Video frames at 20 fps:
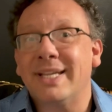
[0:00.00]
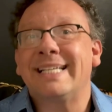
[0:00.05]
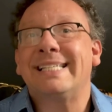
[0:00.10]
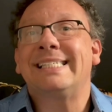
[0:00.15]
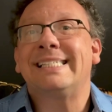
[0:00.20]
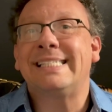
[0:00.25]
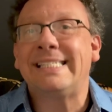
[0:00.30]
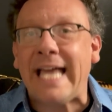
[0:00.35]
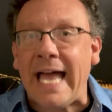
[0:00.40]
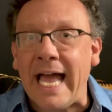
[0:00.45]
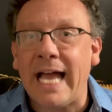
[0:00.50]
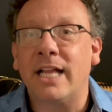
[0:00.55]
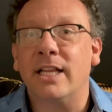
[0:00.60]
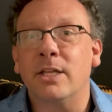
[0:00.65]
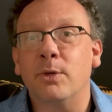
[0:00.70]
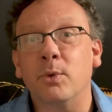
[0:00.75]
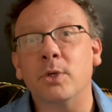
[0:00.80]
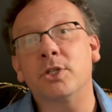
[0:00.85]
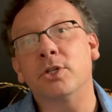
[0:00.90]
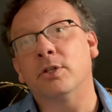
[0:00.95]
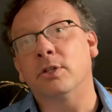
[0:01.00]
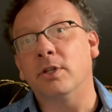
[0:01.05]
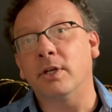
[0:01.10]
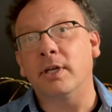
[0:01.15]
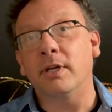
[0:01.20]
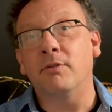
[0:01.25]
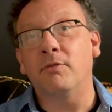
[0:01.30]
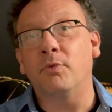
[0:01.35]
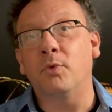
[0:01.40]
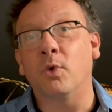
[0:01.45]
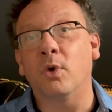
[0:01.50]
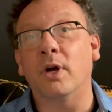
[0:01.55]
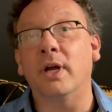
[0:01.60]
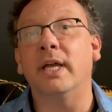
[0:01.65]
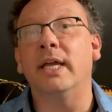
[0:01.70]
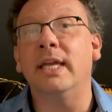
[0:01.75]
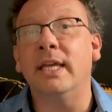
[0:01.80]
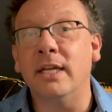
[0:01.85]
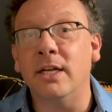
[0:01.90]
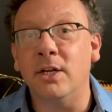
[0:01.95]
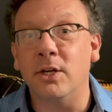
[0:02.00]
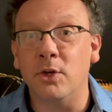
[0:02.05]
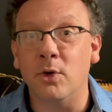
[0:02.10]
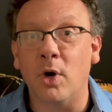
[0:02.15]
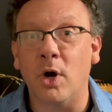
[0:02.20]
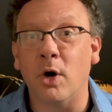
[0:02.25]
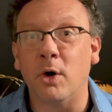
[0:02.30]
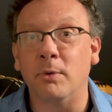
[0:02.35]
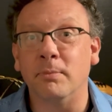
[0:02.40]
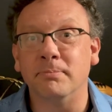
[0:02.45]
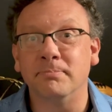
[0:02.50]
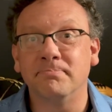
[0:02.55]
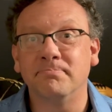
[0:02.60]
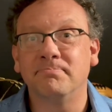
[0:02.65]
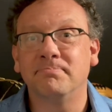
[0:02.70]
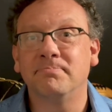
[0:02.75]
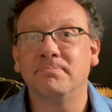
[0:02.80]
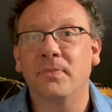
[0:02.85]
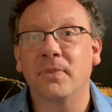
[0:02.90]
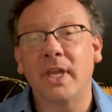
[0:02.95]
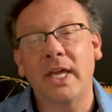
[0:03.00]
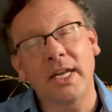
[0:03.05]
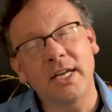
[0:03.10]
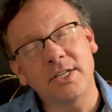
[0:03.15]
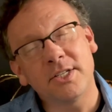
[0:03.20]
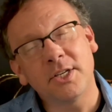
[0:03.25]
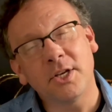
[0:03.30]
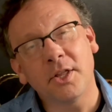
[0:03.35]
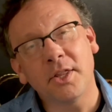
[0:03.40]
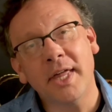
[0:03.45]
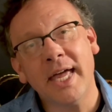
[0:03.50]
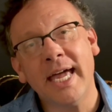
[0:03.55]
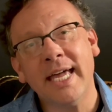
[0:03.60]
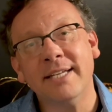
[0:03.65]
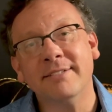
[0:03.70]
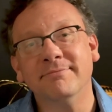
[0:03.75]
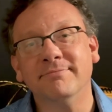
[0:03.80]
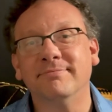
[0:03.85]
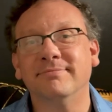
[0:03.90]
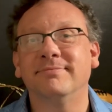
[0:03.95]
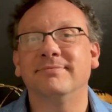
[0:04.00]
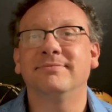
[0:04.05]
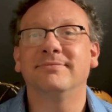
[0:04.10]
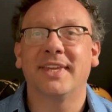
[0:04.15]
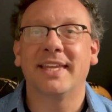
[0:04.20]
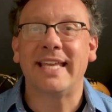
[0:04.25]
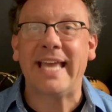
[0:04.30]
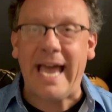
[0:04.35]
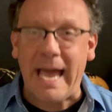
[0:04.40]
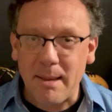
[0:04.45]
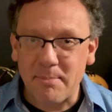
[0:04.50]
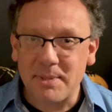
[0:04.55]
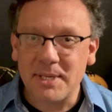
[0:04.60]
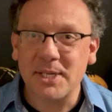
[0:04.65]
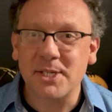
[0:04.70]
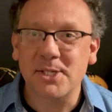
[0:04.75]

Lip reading: exactly what you're looking for in a new home. And until then, happy